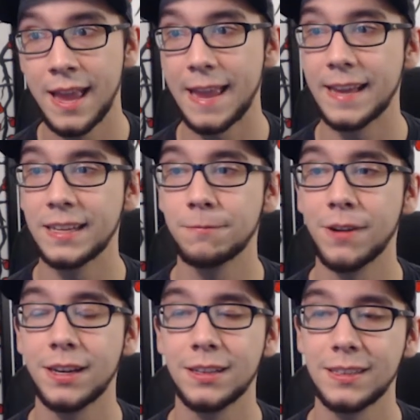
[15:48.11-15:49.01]
And
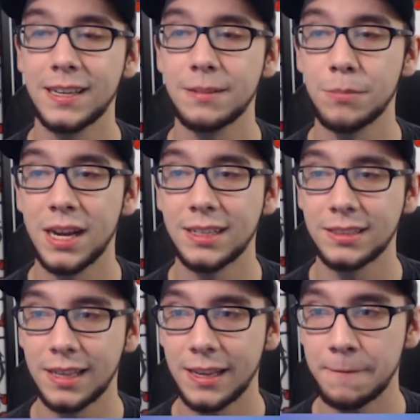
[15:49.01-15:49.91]
finally at
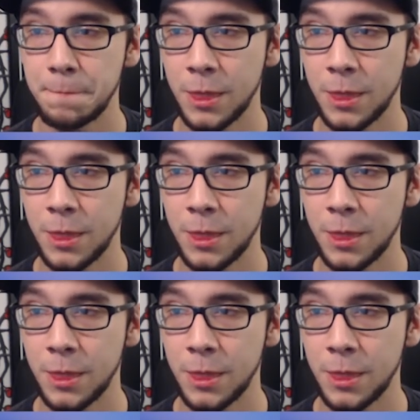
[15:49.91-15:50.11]
-8,